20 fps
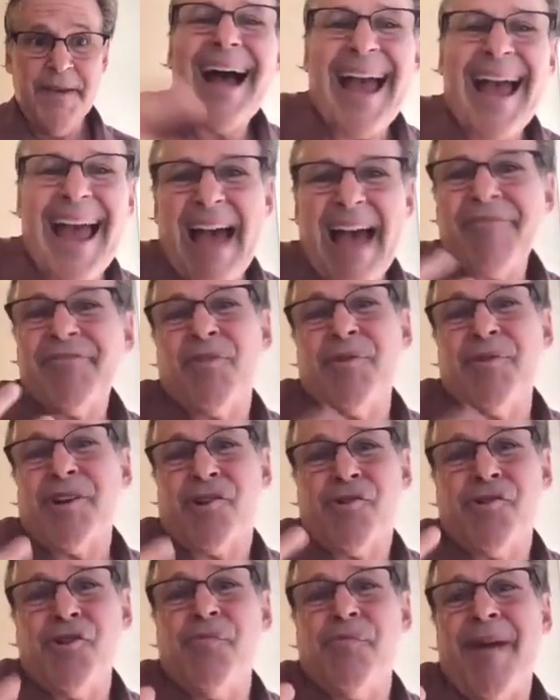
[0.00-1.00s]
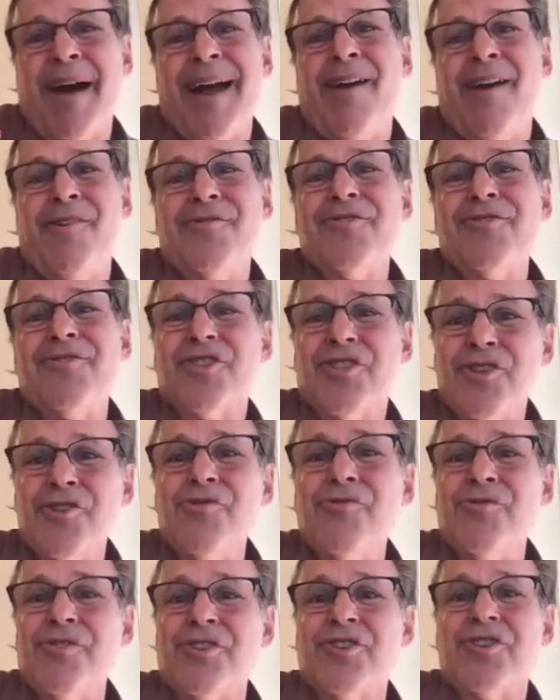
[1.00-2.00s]
I have to recruit my own
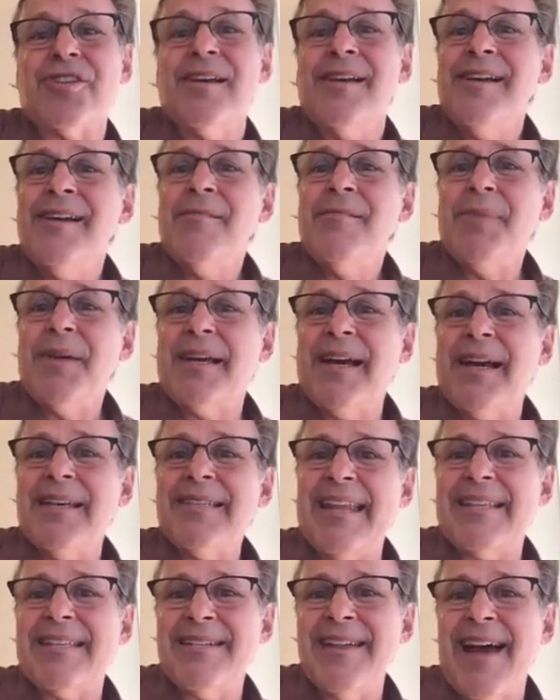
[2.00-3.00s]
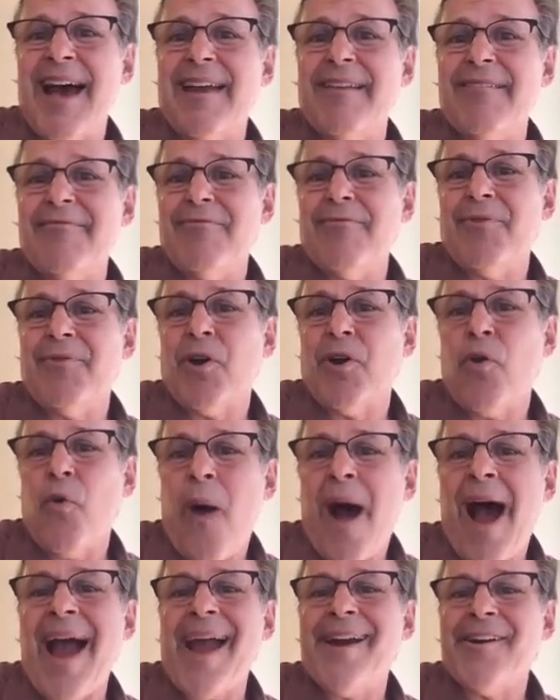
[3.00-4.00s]
students because it's not
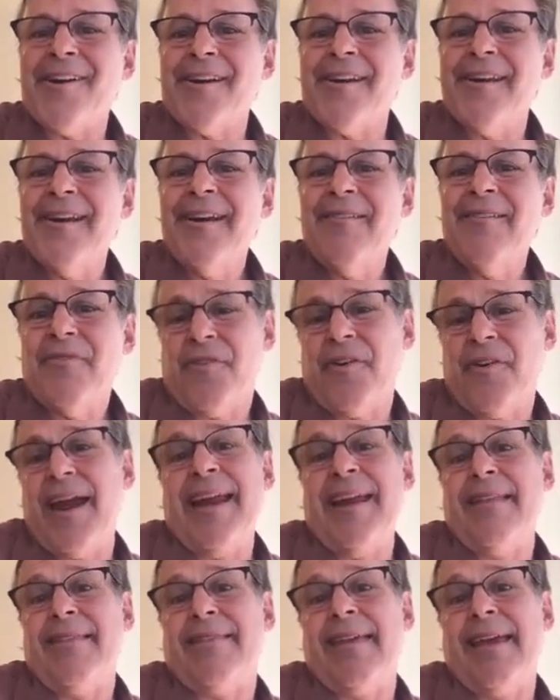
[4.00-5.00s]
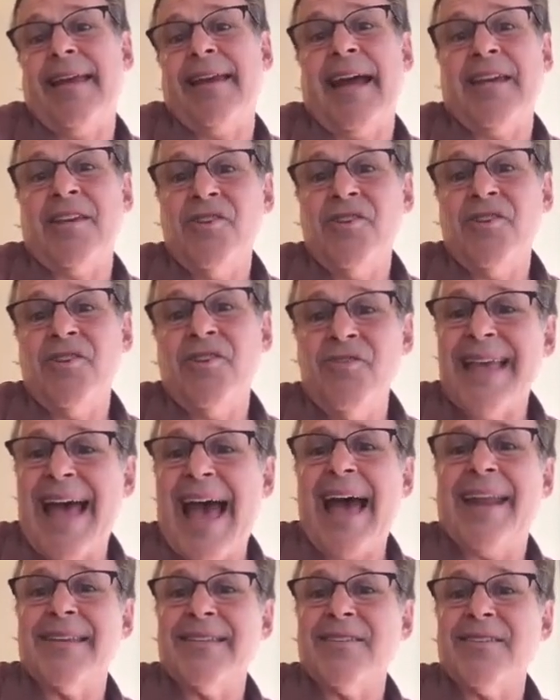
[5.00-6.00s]
required for anything. I
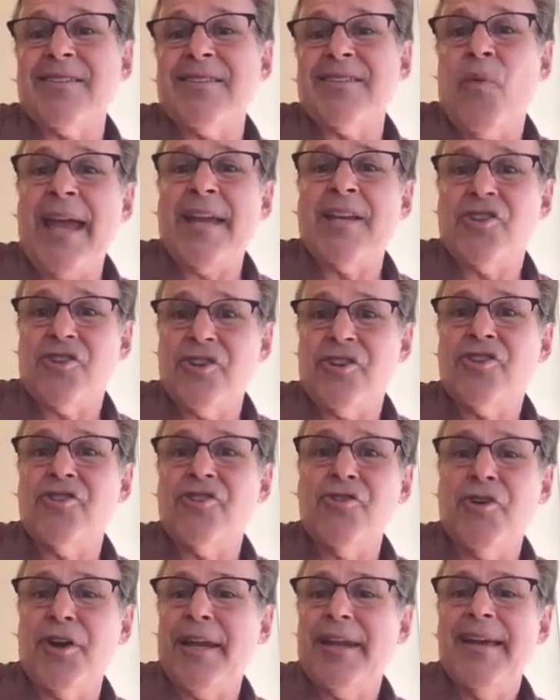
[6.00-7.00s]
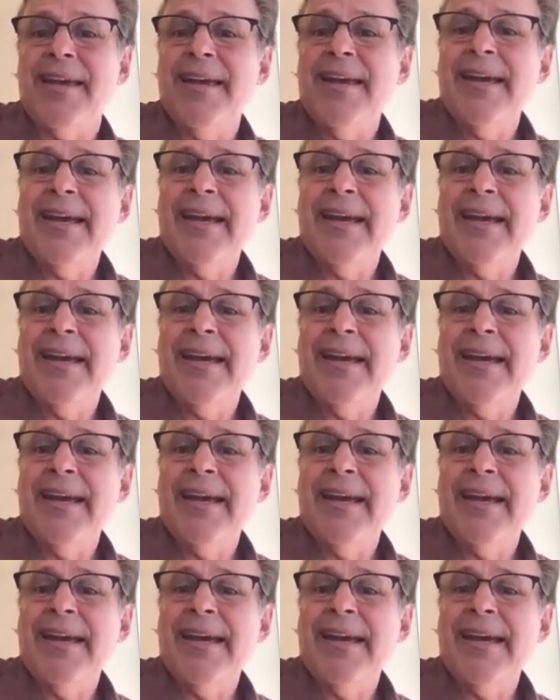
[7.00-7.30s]
use that as a way to do it,